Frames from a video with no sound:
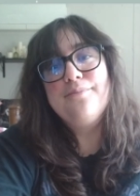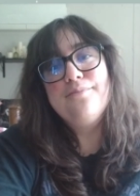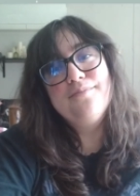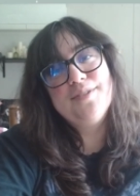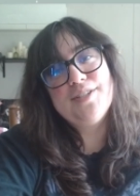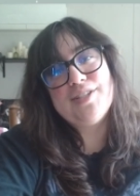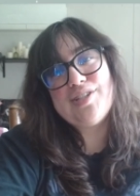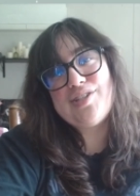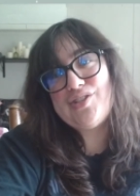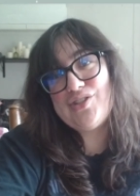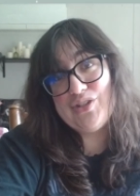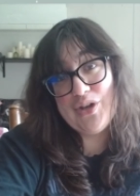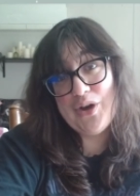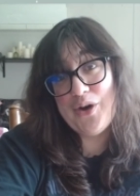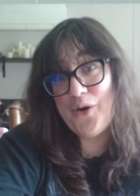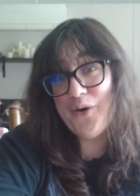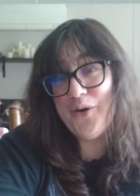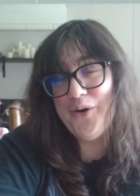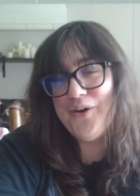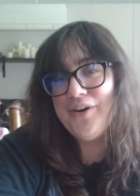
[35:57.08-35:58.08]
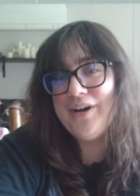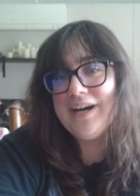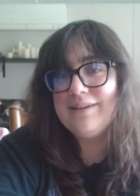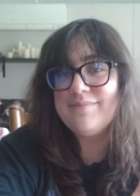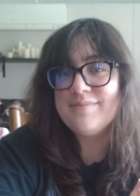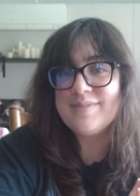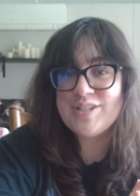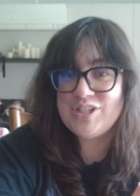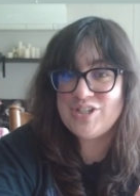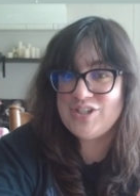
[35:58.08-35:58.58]

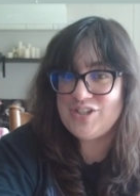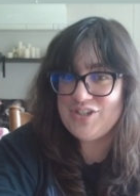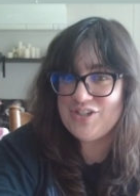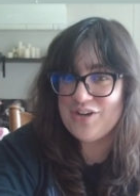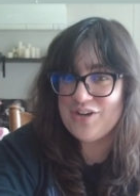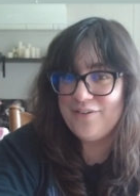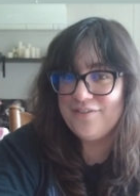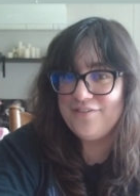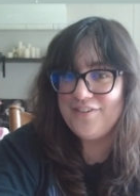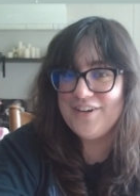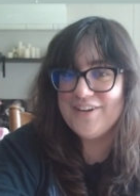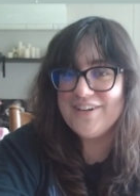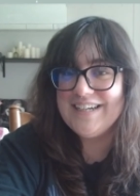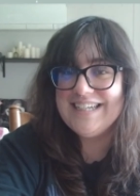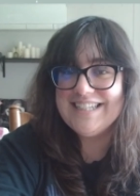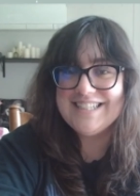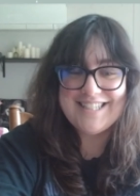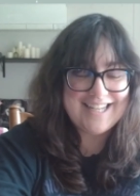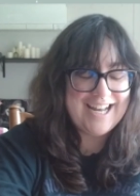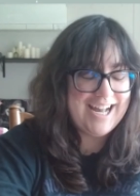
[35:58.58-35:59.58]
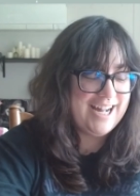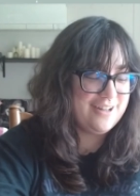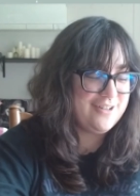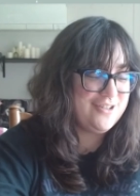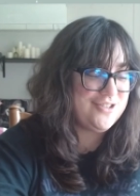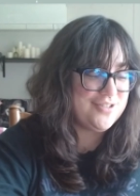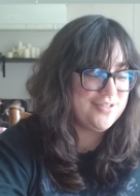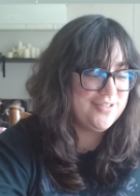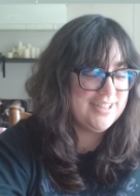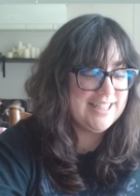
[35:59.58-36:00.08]
so furious,
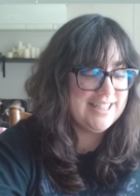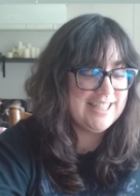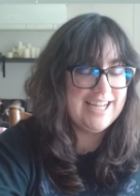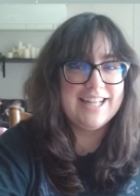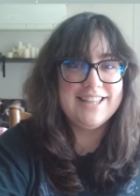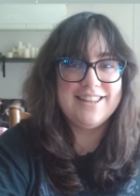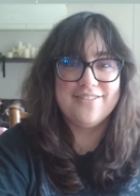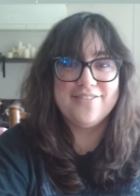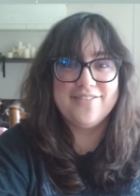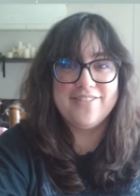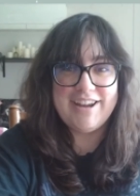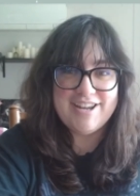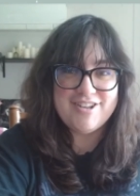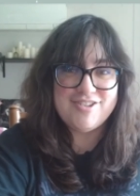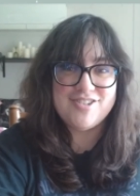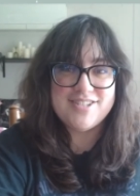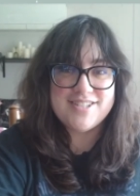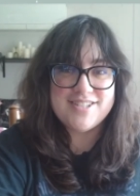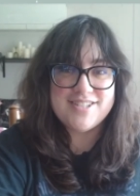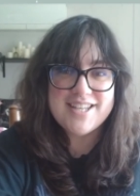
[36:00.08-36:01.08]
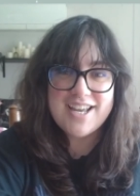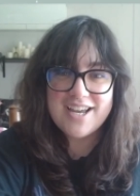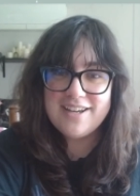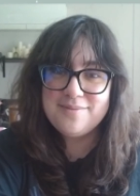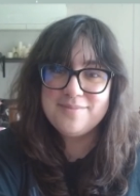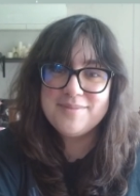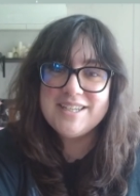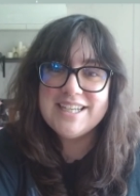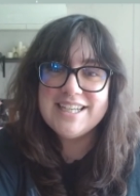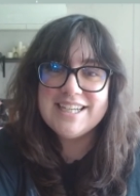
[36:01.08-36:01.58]
actually. The rage
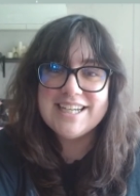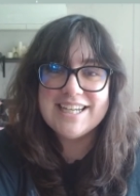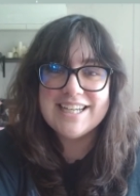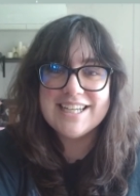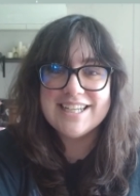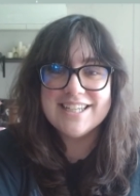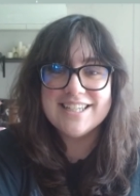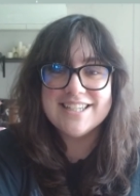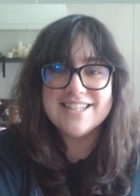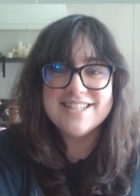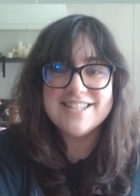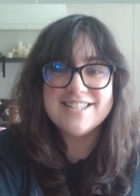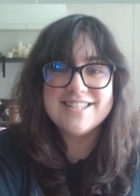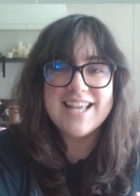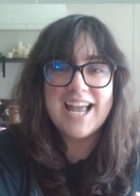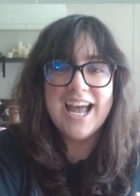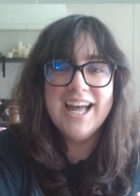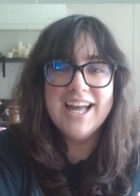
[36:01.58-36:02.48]
inside me is